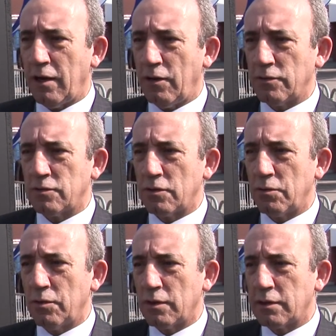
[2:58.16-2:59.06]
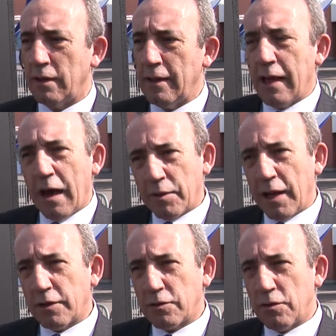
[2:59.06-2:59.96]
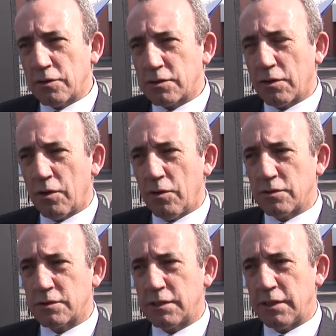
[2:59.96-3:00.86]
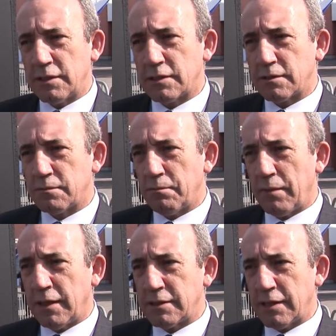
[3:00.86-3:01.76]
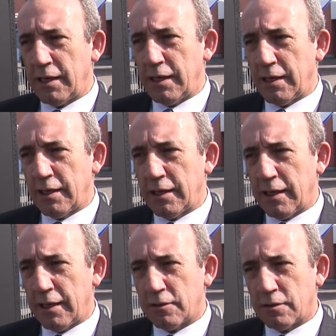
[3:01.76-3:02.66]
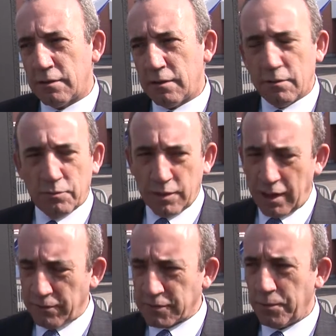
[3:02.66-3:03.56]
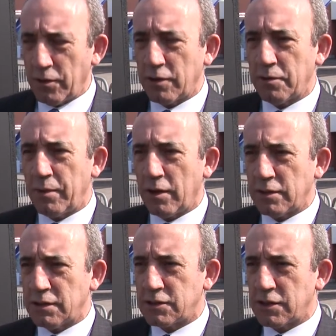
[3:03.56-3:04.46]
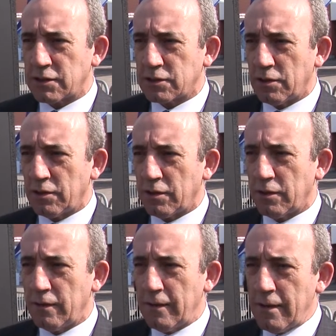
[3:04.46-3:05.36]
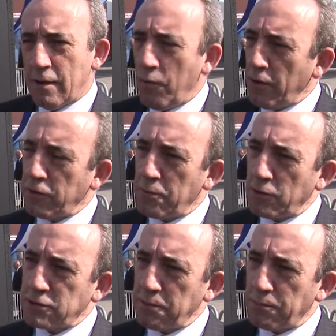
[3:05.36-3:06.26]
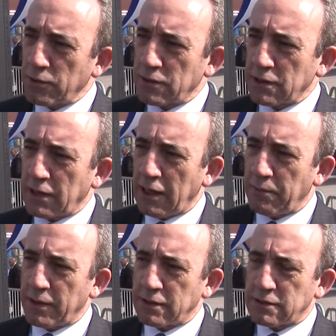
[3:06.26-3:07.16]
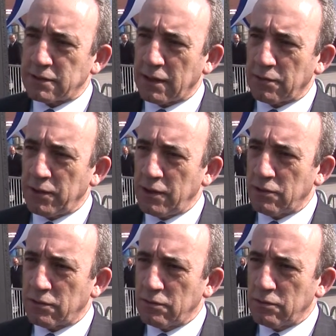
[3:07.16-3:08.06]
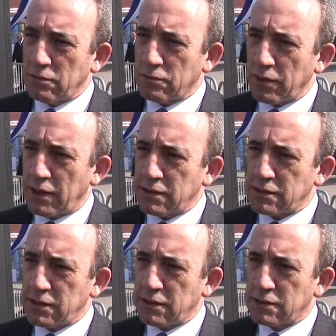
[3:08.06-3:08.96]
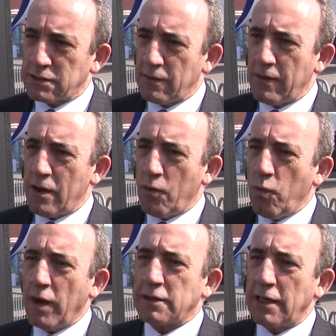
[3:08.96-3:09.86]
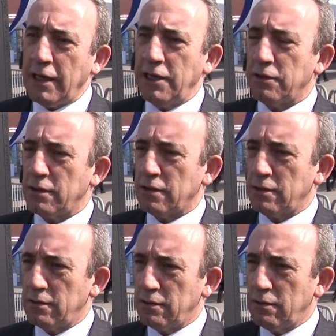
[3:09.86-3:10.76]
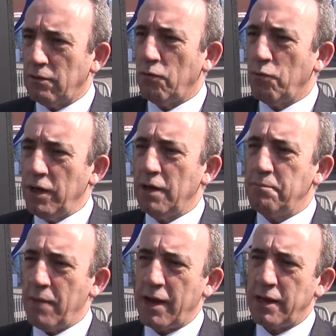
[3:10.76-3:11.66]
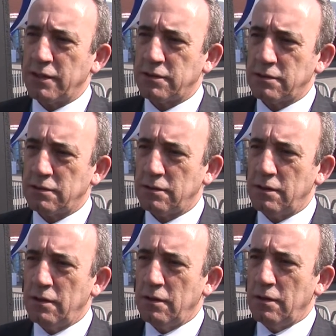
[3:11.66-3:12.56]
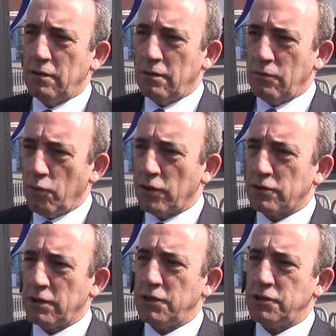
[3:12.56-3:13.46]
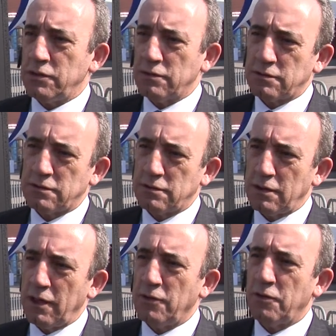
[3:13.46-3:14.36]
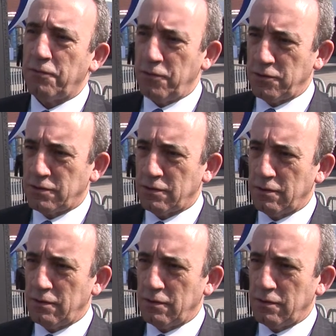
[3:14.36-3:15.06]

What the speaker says: onto the world. I would like to also close this by saying, and we have spoken about just earlier, one of the most important elements that we need to raise is what leader will manage water issues in the future?